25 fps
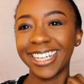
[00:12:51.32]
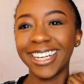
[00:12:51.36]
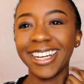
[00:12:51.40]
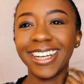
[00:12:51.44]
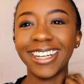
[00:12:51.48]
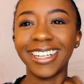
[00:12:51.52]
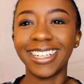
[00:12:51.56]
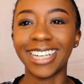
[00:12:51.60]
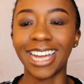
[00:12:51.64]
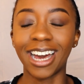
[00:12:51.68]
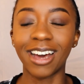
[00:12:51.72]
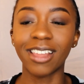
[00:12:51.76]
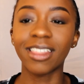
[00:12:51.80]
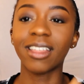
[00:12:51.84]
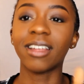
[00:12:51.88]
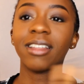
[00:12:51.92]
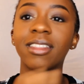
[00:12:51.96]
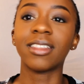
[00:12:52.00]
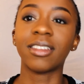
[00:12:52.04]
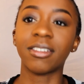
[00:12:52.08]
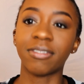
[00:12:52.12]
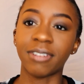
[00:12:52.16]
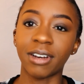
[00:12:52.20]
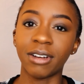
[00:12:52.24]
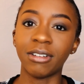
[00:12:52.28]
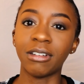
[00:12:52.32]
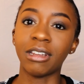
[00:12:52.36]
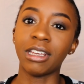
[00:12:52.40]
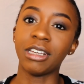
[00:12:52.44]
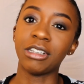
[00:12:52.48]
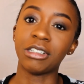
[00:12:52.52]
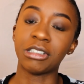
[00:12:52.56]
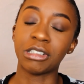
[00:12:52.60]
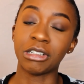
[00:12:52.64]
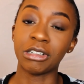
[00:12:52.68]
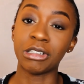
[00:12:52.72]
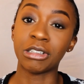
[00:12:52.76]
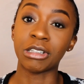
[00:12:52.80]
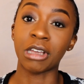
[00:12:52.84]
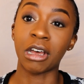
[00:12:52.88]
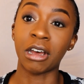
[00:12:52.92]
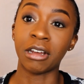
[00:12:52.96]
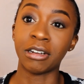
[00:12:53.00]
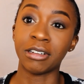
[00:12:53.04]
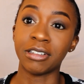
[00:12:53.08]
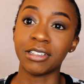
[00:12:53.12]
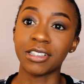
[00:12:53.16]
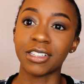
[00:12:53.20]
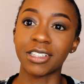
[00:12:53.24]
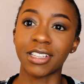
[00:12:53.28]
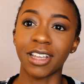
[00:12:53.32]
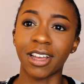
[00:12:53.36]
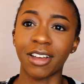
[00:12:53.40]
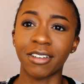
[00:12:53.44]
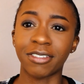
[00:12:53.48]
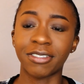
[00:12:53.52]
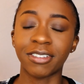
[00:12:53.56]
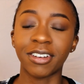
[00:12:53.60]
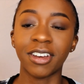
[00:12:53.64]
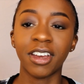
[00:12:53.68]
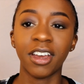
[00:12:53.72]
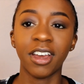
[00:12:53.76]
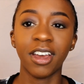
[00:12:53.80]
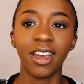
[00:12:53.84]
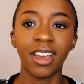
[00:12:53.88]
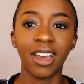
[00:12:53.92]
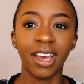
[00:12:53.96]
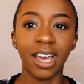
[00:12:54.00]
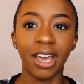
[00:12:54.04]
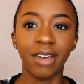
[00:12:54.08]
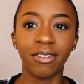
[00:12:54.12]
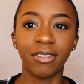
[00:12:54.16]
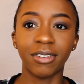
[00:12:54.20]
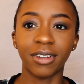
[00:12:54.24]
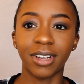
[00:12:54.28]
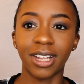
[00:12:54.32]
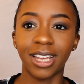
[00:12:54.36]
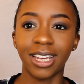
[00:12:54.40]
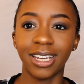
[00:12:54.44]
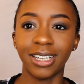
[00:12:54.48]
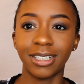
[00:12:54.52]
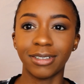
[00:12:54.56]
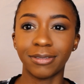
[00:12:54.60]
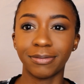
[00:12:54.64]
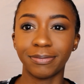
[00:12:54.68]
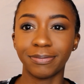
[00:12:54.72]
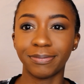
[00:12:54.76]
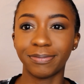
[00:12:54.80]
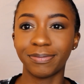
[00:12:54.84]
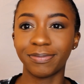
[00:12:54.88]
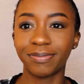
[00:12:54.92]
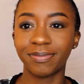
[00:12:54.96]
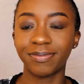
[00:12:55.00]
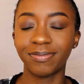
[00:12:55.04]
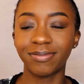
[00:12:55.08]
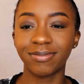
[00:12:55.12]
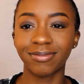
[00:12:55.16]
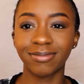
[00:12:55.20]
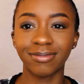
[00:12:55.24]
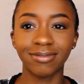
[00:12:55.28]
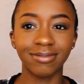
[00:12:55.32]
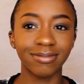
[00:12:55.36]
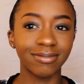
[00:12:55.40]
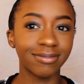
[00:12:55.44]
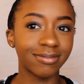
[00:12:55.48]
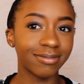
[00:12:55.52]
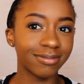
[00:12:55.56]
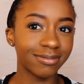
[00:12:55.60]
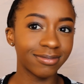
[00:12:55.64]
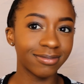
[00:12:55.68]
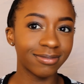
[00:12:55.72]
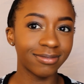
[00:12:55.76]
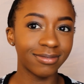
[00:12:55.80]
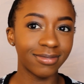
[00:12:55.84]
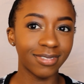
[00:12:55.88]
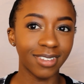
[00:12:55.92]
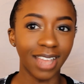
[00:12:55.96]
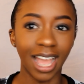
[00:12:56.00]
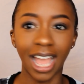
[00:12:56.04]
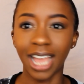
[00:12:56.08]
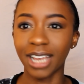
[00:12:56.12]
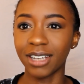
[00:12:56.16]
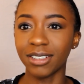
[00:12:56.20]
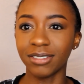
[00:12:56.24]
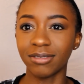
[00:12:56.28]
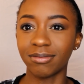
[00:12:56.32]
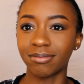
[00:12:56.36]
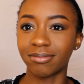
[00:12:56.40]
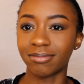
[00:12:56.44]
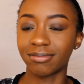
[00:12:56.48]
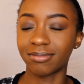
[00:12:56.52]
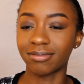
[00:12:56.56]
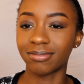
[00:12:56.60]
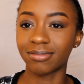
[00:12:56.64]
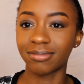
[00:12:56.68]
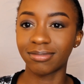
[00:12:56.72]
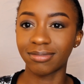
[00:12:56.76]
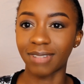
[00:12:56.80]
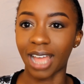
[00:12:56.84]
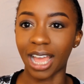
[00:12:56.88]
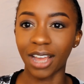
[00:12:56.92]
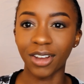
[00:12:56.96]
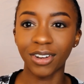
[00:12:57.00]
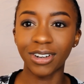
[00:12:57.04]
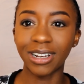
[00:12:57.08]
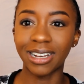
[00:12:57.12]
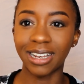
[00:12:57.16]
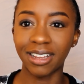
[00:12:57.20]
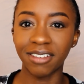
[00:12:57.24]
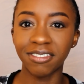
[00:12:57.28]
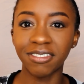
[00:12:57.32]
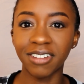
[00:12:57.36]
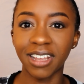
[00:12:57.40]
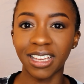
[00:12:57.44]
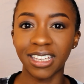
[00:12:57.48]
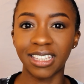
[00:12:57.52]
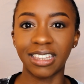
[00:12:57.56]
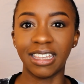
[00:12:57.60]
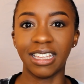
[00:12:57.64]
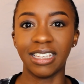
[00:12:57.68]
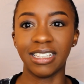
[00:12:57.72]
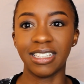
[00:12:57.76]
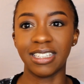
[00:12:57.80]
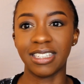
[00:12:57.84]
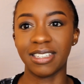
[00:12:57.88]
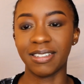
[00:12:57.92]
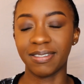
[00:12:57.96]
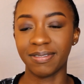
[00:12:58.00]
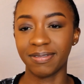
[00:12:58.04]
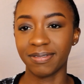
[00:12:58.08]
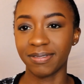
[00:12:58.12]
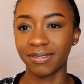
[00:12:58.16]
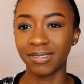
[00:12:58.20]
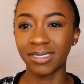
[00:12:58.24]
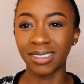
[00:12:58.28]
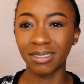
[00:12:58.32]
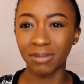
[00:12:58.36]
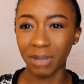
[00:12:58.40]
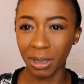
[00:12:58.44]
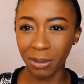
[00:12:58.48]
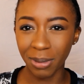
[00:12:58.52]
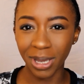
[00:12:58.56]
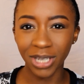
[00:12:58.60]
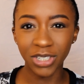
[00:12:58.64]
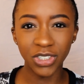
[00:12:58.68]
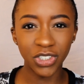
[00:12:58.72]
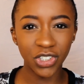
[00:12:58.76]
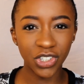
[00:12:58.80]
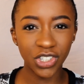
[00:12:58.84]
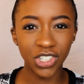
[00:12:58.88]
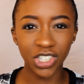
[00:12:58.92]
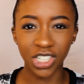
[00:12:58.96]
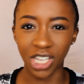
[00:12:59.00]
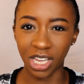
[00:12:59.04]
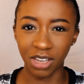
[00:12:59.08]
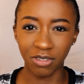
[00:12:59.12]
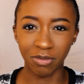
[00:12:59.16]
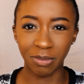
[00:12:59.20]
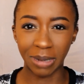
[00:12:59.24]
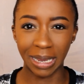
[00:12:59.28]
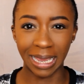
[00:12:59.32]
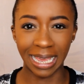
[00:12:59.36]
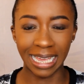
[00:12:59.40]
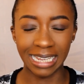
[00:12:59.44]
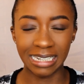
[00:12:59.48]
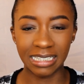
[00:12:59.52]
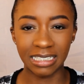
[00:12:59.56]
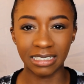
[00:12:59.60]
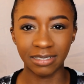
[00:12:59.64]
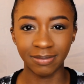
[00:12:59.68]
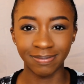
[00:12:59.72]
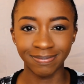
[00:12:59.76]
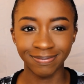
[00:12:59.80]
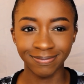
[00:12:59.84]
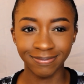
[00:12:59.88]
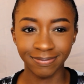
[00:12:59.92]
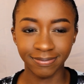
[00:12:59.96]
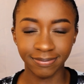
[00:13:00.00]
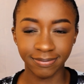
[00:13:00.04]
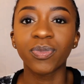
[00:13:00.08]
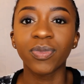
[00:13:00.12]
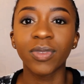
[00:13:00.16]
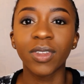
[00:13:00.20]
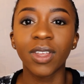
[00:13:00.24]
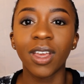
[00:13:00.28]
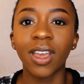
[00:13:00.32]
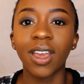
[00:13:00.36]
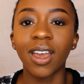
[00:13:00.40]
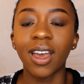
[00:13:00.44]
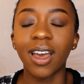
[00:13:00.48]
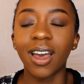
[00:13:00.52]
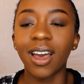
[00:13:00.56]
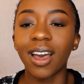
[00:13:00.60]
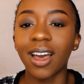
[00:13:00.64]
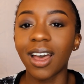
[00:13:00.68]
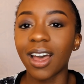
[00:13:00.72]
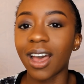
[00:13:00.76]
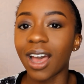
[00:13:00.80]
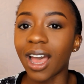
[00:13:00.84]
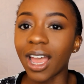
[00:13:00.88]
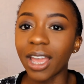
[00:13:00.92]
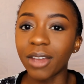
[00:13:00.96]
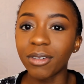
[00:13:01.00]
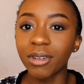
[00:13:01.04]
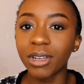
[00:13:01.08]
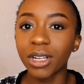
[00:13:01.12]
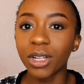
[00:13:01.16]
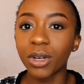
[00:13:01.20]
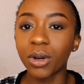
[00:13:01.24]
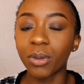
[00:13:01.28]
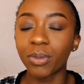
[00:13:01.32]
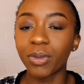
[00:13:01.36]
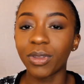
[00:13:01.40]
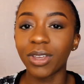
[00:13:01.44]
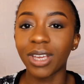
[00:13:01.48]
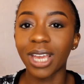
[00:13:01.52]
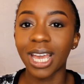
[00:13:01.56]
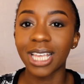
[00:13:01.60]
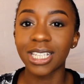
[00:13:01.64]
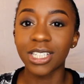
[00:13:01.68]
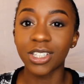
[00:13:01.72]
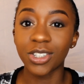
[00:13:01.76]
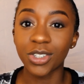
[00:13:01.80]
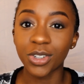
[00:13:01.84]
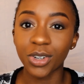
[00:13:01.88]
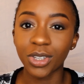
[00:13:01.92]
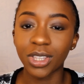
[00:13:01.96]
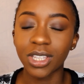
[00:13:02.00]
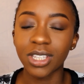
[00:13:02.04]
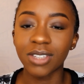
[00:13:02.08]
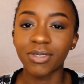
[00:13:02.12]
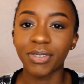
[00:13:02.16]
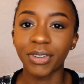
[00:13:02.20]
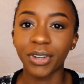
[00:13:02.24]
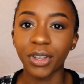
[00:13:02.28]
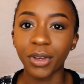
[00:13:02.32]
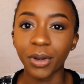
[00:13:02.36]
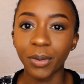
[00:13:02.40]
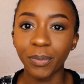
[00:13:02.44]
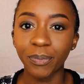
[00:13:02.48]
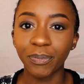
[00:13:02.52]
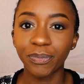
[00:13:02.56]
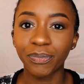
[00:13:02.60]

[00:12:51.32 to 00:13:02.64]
Now that the foundation's on and stuff, I feel like I could live like this. Maybe I should just shave my head. I really hope that you guys enjoyed this video.